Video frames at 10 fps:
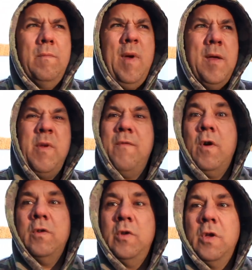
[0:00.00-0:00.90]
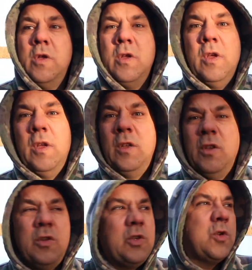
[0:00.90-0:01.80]
Maybe if I can
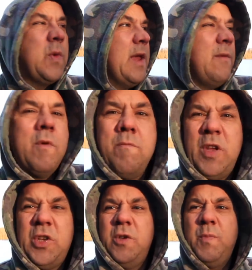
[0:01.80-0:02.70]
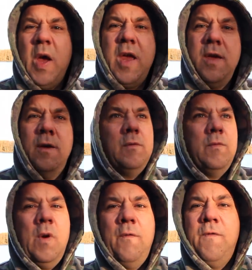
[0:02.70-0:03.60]
swing it with Mrs B,
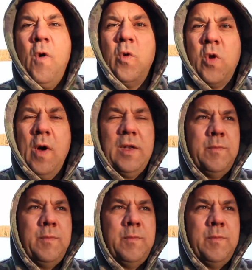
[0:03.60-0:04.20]
4 nights.